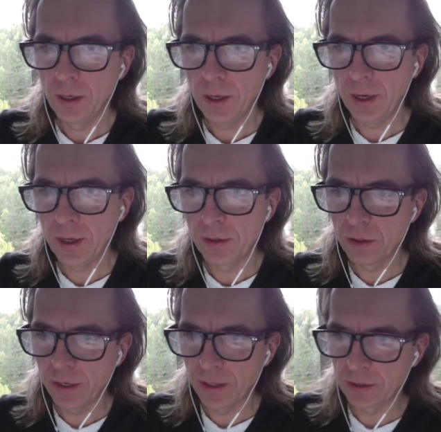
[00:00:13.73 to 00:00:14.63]
and the
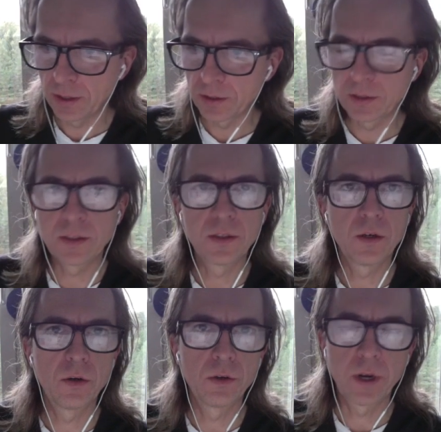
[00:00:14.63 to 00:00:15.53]
latest
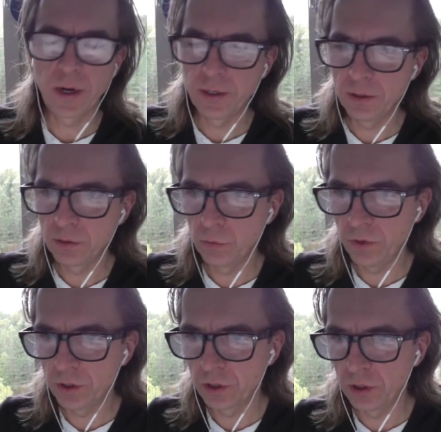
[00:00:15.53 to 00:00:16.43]
or current
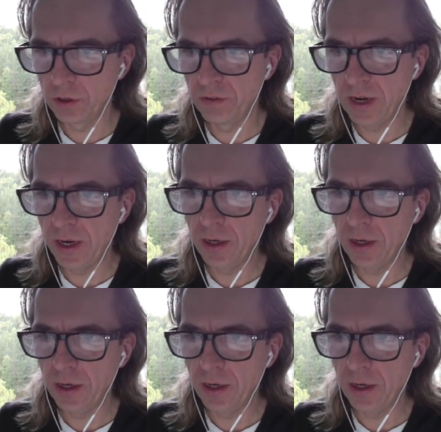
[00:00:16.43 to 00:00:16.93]
version of